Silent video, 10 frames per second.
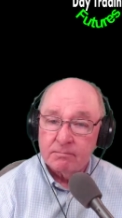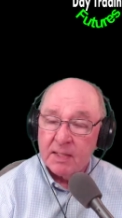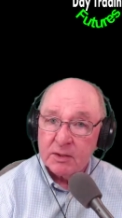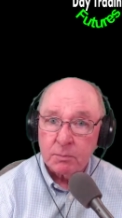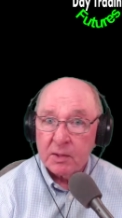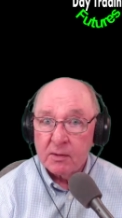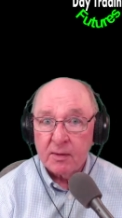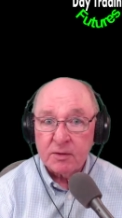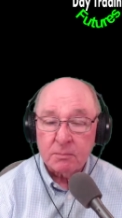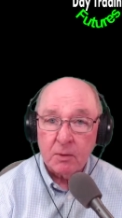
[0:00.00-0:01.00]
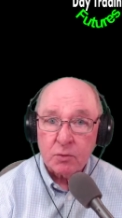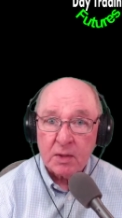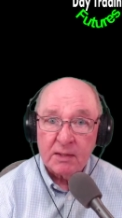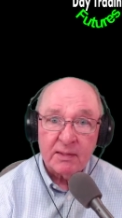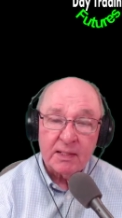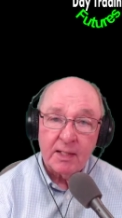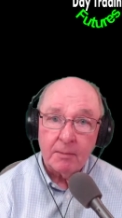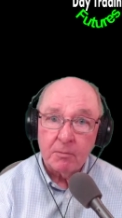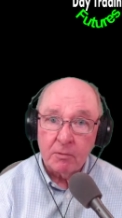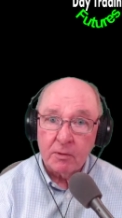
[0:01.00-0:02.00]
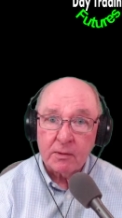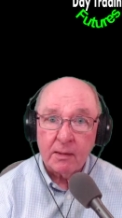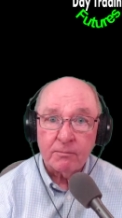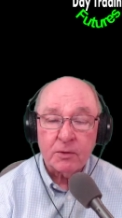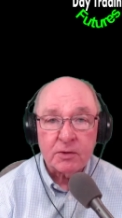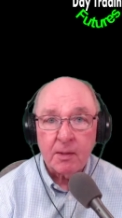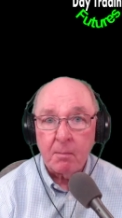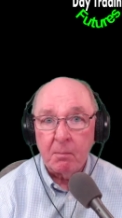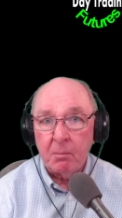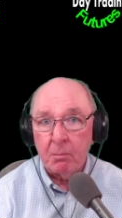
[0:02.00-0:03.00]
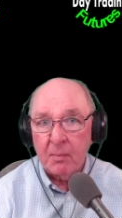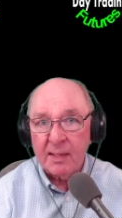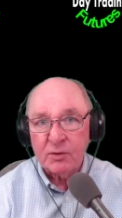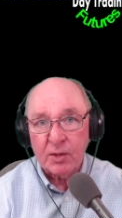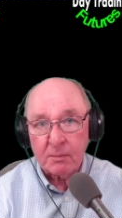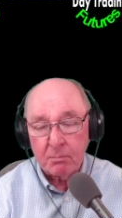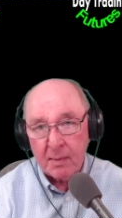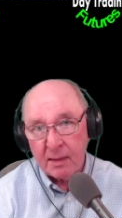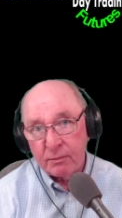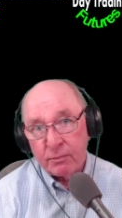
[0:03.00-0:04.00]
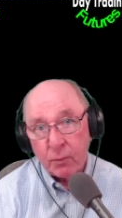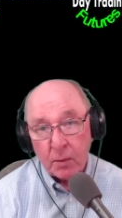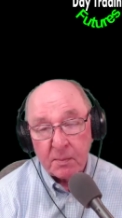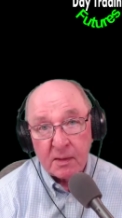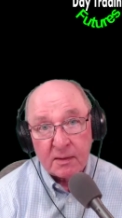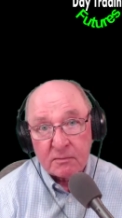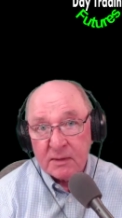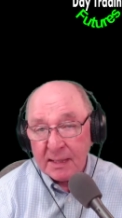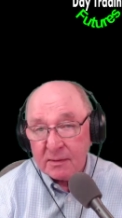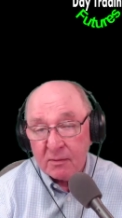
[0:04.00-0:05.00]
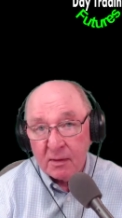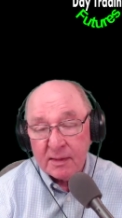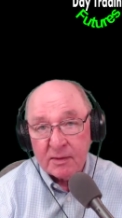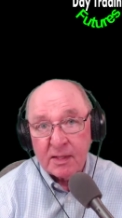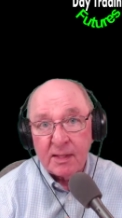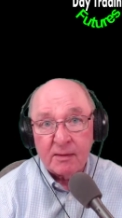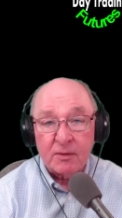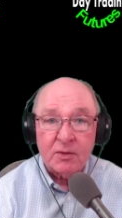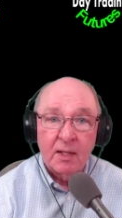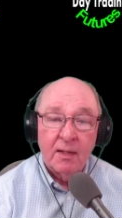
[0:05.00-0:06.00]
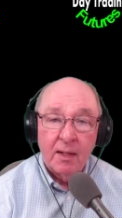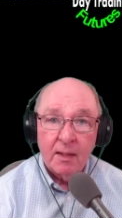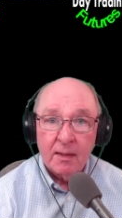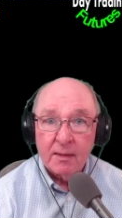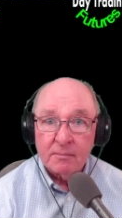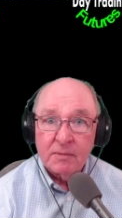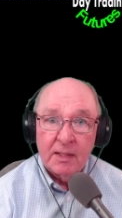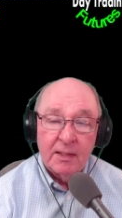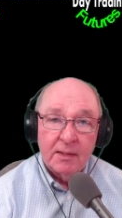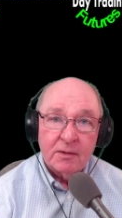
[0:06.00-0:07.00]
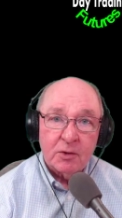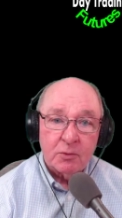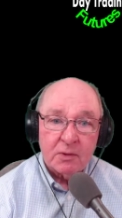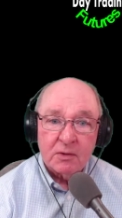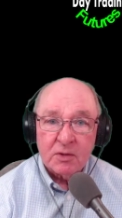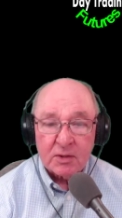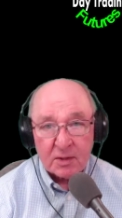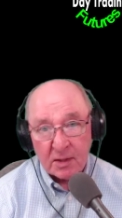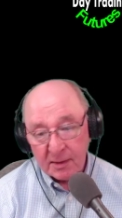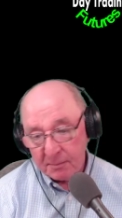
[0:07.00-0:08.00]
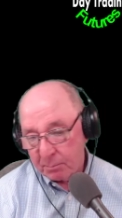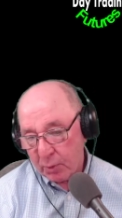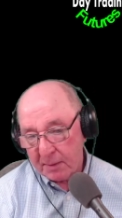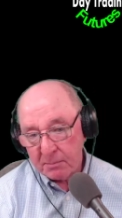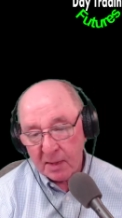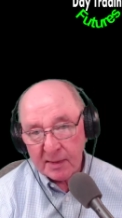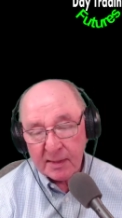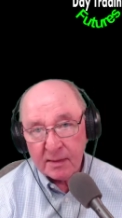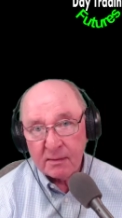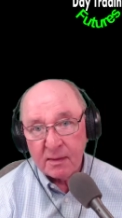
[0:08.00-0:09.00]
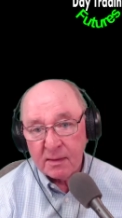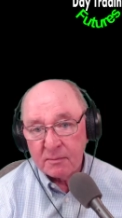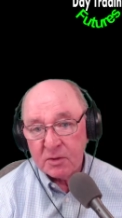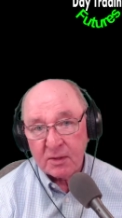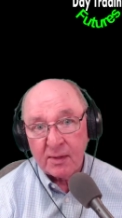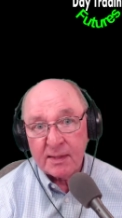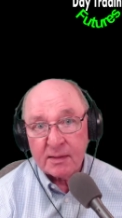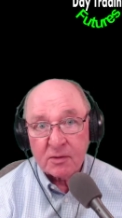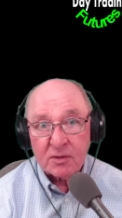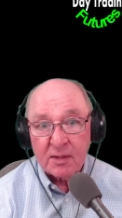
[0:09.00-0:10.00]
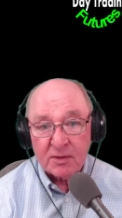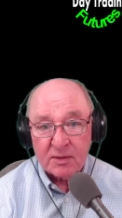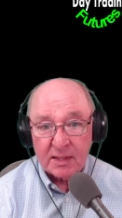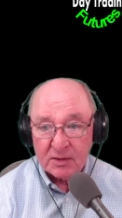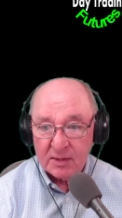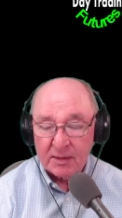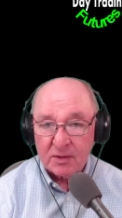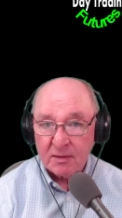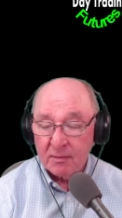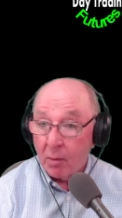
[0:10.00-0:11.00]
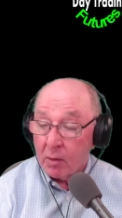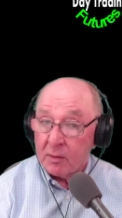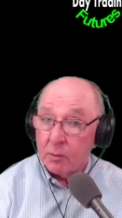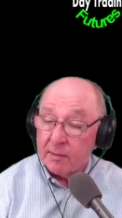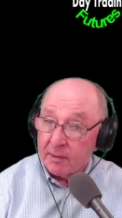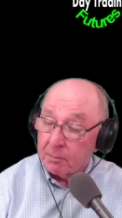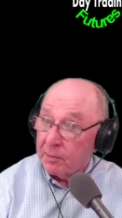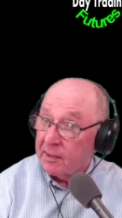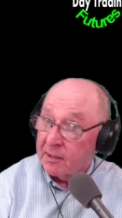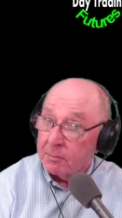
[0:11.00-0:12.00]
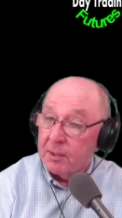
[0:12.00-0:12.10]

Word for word: that's because mostly they keep looking for some magic math formula, technical indicators. to consistently print money, and sorry, that just doesn't exist. Although there are plenty